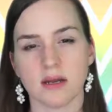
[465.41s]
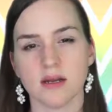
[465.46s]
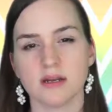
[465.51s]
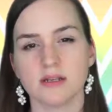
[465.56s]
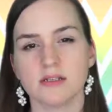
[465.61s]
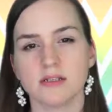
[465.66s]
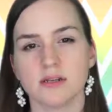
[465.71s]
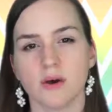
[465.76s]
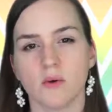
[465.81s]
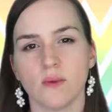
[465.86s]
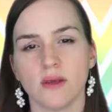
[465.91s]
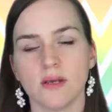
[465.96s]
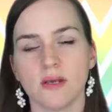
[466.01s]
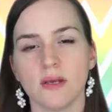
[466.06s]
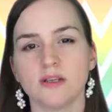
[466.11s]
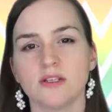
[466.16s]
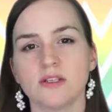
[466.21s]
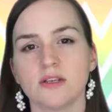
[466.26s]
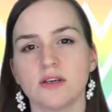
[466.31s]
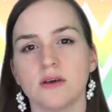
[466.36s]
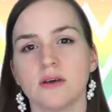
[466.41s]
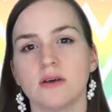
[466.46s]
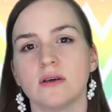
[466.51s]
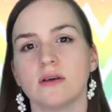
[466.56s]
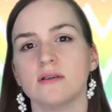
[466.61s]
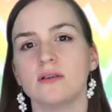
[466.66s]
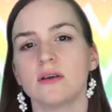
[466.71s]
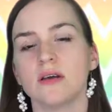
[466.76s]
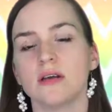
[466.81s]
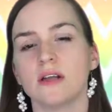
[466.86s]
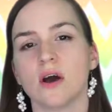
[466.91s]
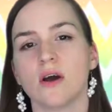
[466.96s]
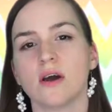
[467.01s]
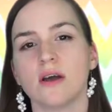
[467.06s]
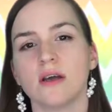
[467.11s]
So we need to look at our